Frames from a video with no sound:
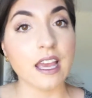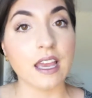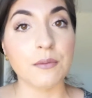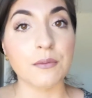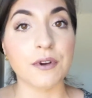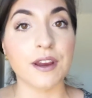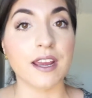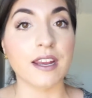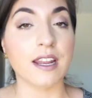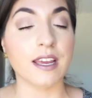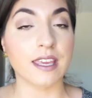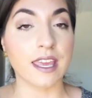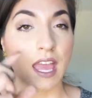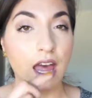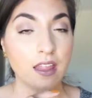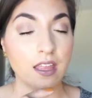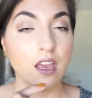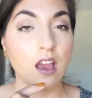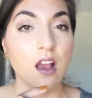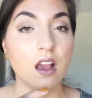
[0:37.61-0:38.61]
I'm wearing a
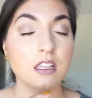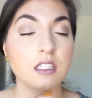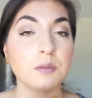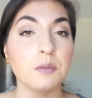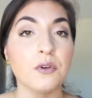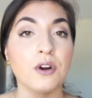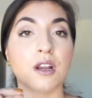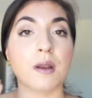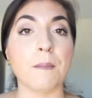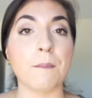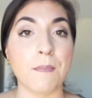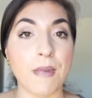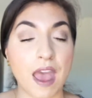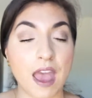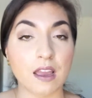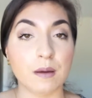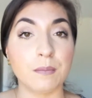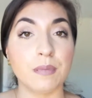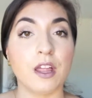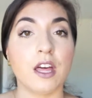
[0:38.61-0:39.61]
Kelly Osbourne
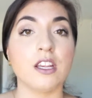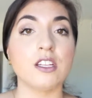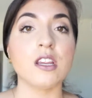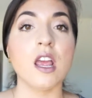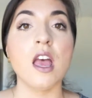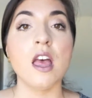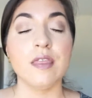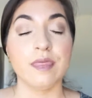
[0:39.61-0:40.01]
MAC blush.